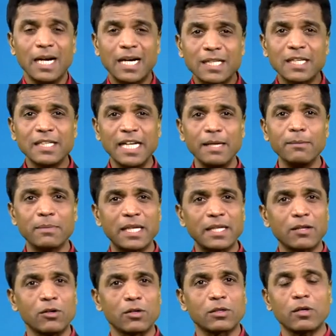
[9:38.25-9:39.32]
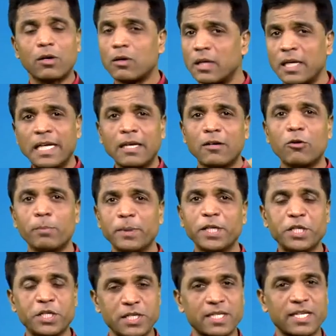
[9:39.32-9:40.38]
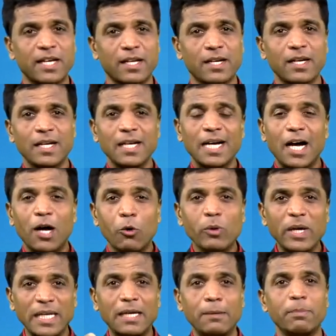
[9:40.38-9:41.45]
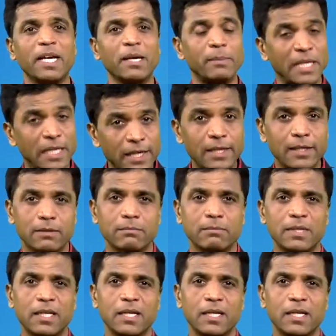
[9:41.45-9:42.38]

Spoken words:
At the time they thought already competition is there, how can I become a leader?